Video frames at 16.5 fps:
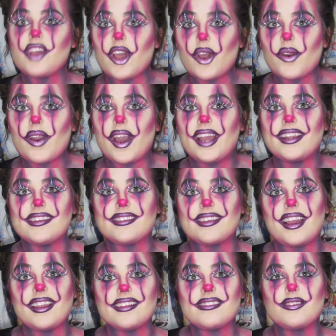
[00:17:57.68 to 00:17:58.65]
I
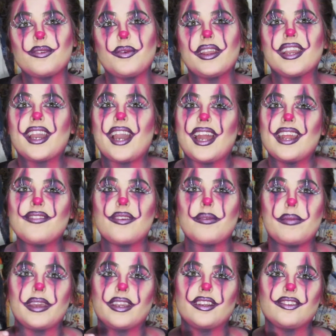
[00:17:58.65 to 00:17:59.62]
decided to wear kind of a
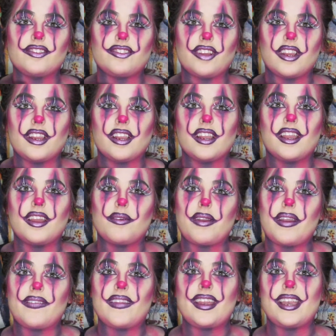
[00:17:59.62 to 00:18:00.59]
bigger shirt
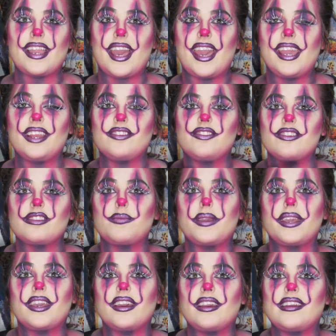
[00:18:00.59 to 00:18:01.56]
around the neck just
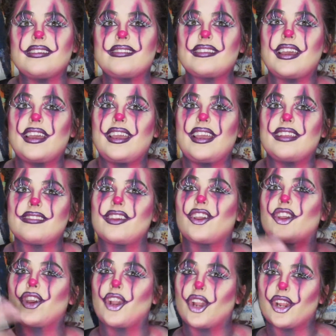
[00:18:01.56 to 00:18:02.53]
because it's a
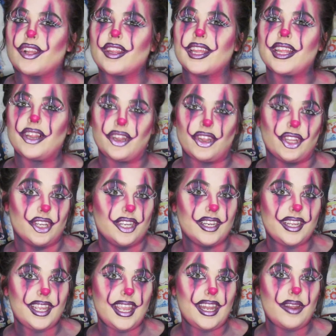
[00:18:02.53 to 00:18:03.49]
girly
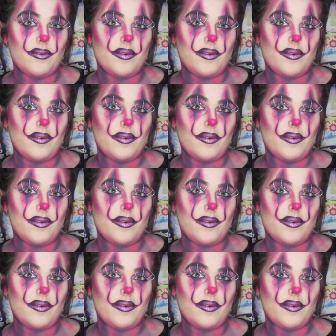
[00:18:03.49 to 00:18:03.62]
look in a